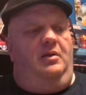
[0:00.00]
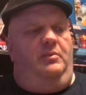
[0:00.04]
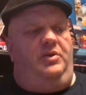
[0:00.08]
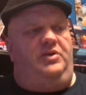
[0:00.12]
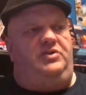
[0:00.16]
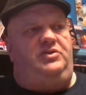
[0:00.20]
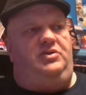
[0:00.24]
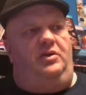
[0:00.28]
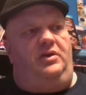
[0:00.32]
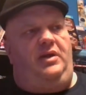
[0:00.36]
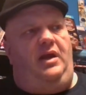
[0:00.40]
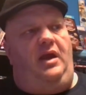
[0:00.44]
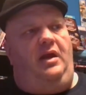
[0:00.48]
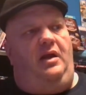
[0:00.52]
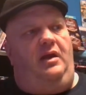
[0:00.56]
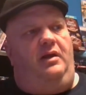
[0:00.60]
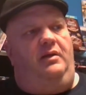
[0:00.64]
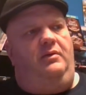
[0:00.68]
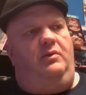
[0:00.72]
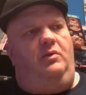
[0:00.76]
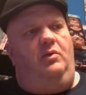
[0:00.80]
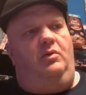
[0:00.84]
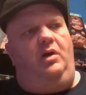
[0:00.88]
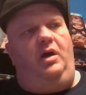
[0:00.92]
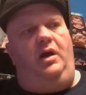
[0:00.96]
But so yeah,
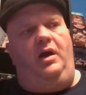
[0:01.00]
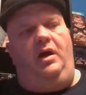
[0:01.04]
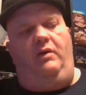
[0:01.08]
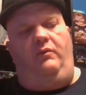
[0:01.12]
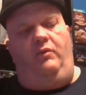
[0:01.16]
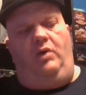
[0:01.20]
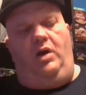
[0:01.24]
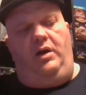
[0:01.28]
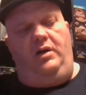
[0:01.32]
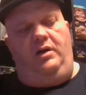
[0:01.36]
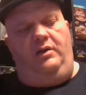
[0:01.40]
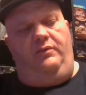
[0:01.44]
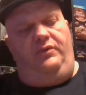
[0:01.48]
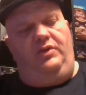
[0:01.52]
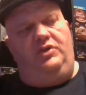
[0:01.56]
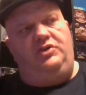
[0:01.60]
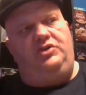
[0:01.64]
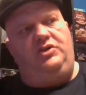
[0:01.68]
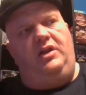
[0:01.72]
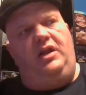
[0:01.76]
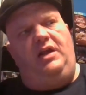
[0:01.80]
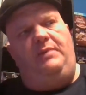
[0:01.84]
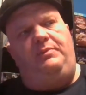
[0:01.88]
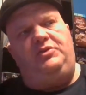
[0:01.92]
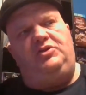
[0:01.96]
uh,
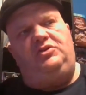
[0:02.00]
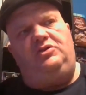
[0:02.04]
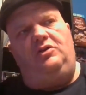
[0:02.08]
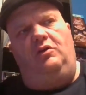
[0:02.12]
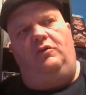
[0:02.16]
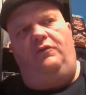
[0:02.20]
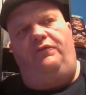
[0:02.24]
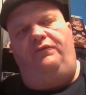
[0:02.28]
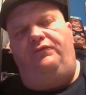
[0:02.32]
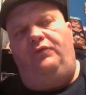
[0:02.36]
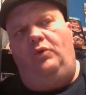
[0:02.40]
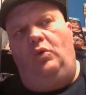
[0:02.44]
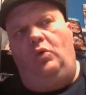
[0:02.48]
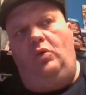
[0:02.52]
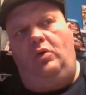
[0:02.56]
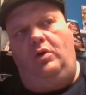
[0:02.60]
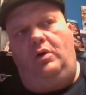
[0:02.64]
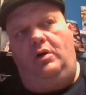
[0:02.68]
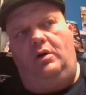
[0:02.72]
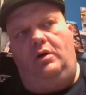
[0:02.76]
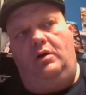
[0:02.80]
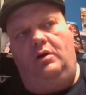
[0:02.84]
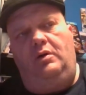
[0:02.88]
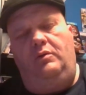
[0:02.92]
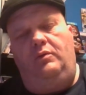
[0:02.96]
WandaVision episode
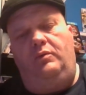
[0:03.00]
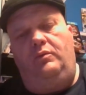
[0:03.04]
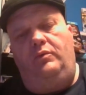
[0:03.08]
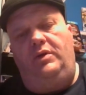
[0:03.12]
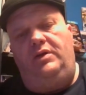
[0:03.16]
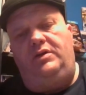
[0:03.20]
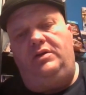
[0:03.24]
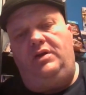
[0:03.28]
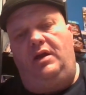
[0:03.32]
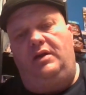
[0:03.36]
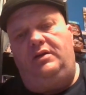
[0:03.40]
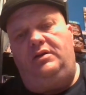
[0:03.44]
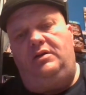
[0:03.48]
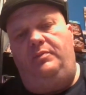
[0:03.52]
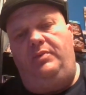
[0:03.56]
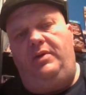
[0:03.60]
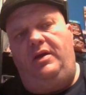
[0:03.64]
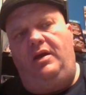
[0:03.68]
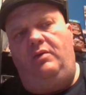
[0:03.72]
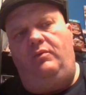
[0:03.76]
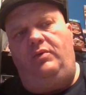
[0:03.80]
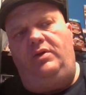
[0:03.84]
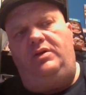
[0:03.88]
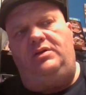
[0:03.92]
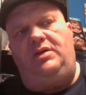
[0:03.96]
four we talked
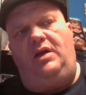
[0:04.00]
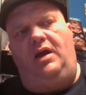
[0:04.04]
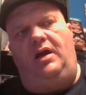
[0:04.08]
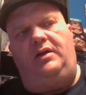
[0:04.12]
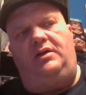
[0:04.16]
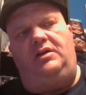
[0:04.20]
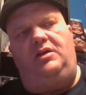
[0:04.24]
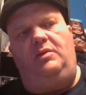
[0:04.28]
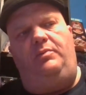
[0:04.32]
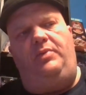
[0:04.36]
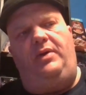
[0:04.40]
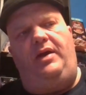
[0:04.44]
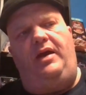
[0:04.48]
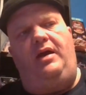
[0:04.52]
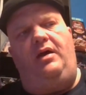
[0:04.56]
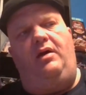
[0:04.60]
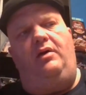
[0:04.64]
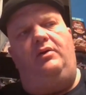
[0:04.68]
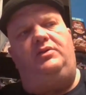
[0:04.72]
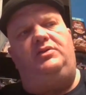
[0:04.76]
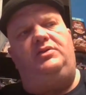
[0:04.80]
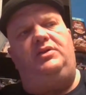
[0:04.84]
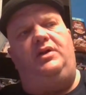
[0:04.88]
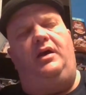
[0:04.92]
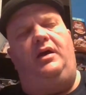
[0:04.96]
about. We talked
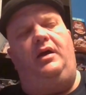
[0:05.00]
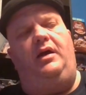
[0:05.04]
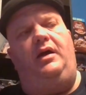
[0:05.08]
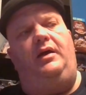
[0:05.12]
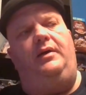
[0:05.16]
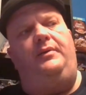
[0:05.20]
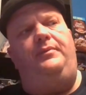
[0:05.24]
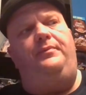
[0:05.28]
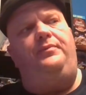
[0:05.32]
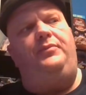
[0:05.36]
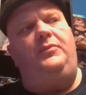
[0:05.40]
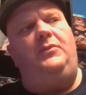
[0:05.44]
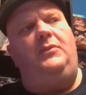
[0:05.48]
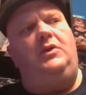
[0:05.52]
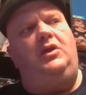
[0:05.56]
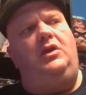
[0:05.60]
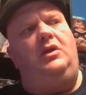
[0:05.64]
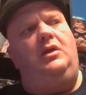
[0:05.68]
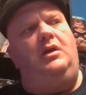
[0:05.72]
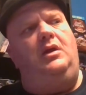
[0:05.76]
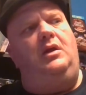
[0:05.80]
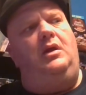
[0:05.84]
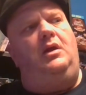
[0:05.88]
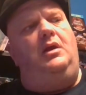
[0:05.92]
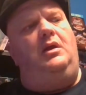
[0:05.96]
about uh,
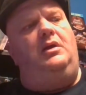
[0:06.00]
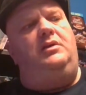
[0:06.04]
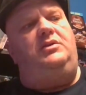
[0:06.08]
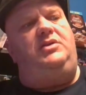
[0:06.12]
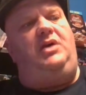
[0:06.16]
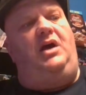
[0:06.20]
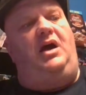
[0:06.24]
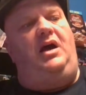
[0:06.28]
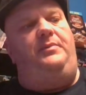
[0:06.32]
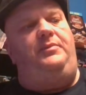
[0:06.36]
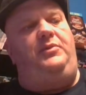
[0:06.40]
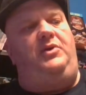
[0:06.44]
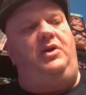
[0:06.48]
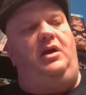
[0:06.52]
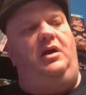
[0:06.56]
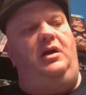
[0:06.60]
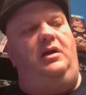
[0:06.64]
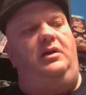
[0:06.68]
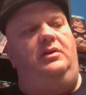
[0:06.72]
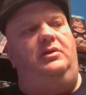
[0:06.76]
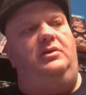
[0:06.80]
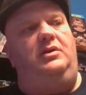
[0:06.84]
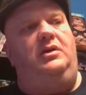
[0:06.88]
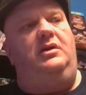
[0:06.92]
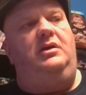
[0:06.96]
Top
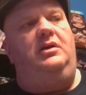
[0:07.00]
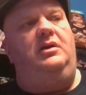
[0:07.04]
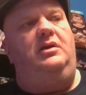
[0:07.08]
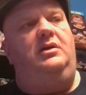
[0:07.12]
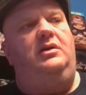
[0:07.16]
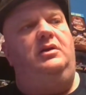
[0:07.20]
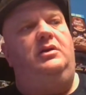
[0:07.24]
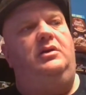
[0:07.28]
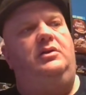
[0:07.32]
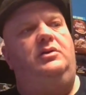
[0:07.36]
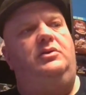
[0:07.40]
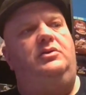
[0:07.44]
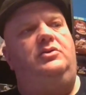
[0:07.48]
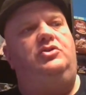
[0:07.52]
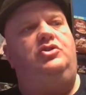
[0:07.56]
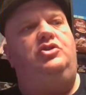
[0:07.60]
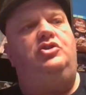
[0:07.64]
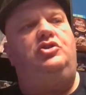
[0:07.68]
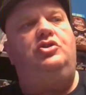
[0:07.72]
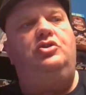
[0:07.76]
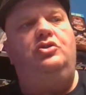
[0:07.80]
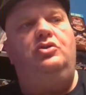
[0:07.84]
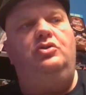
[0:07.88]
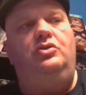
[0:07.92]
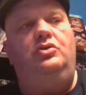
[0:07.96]
Gun
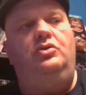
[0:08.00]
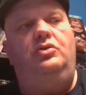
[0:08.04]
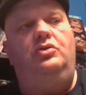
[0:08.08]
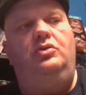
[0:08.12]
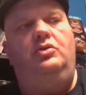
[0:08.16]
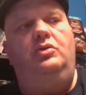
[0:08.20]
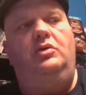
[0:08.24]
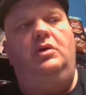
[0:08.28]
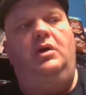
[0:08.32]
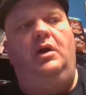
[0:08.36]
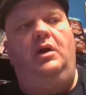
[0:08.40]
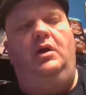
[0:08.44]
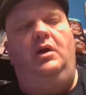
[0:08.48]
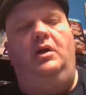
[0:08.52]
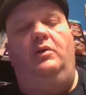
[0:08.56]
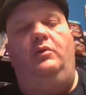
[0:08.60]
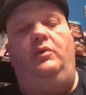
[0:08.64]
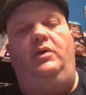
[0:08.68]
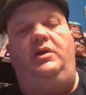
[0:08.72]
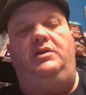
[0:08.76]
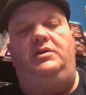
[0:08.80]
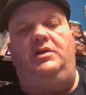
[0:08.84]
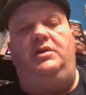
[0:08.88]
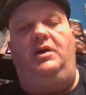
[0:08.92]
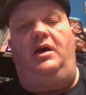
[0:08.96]
2,
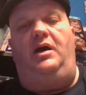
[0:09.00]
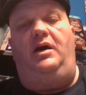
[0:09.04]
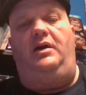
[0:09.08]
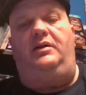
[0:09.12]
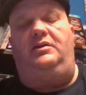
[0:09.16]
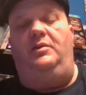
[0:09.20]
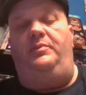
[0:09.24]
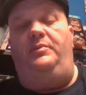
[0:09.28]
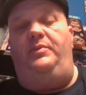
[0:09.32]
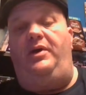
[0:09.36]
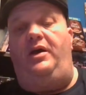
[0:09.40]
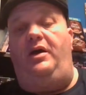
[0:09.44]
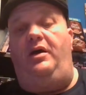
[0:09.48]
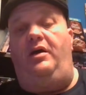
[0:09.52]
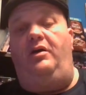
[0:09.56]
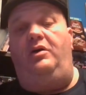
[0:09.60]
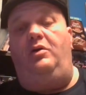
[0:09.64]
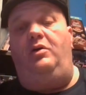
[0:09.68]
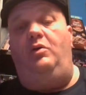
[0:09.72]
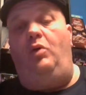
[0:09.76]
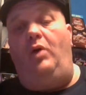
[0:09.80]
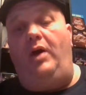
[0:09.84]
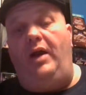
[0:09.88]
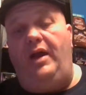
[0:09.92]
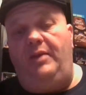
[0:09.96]
we talked about
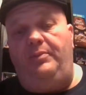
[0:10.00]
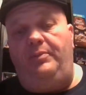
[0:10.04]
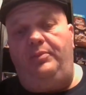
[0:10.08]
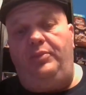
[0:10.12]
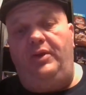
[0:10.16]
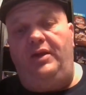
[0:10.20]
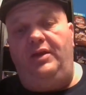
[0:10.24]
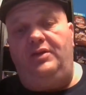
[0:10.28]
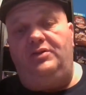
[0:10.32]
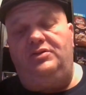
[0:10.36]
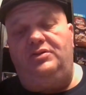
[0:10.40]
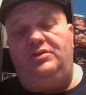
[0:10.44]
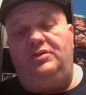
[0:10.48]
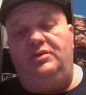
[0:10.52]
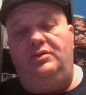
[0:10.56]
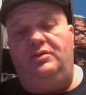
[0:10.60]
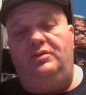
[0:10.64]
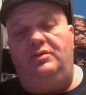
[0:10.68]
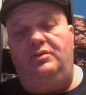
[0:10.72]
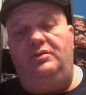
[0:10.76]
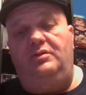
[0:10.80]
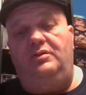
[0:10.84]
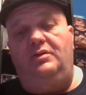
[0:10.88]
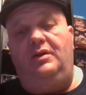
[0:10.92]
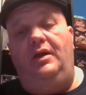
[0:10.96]
Quiet Place
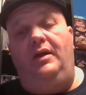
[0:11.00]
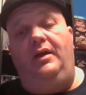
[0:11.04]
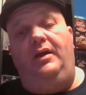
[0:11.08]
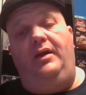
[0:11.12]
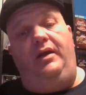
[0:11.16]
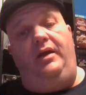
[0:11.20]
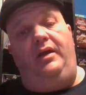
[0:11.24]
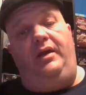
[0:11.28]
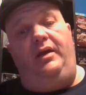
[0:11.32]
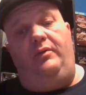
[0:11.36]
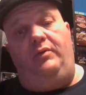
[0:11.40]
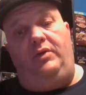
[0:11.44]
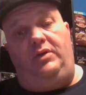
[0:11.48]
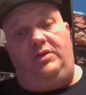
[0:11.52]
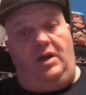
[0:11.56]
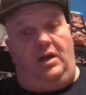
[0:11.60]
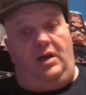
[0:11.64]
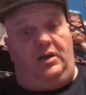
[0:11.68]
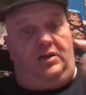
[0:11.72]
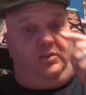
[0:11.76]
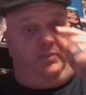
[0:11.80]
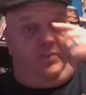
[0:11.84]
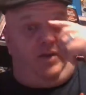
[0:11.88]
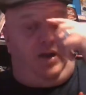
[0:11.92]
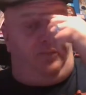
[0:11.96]
2, and we
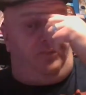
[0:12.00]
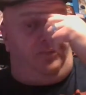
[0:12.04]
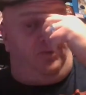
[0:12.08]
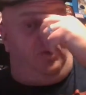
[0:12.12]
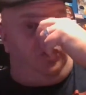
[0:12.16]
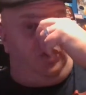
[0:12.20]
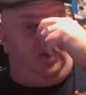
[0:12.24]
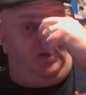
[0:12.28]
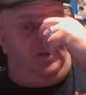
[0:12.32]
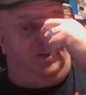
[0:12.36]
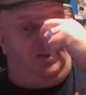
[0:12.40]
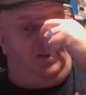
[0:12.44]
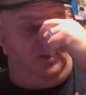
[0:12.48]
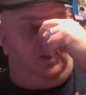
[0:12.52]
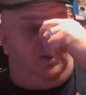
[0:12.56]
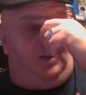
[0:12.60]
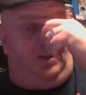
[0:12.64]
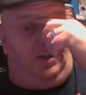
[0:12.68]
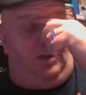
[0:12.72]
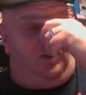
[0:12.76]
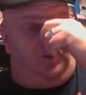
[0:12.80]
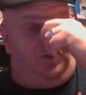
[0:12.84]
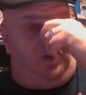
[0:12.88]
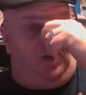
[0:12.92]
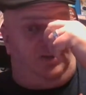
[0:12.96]
talked about just
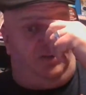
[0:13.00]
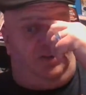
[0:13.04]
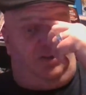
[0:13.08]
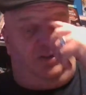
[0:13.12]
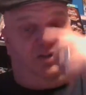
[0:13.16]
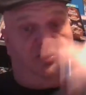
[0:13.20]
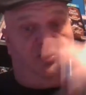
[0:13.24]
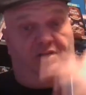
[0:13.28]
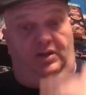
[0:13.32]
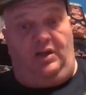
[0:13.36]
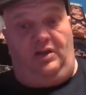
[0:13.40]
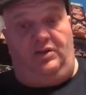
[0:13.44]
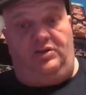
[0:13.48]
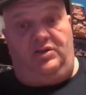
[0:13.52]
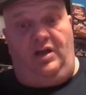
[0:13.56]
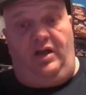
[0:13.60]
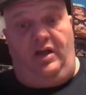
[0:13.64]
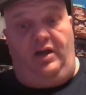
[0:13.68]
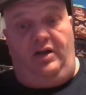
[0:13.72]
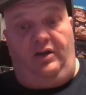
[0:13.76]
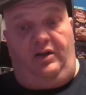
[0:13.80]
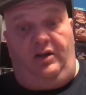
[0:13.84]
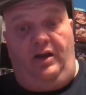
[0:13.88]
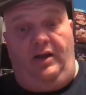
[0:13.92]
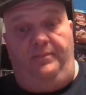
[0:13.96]
the Justice League
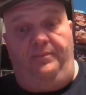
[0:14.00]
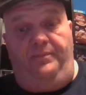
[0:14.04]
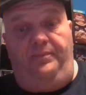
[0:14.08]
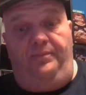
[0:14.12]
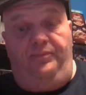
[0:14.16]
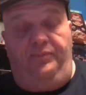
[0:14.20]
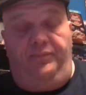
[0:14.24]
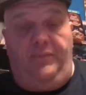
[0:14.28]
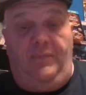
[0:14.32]
Snyder Cut.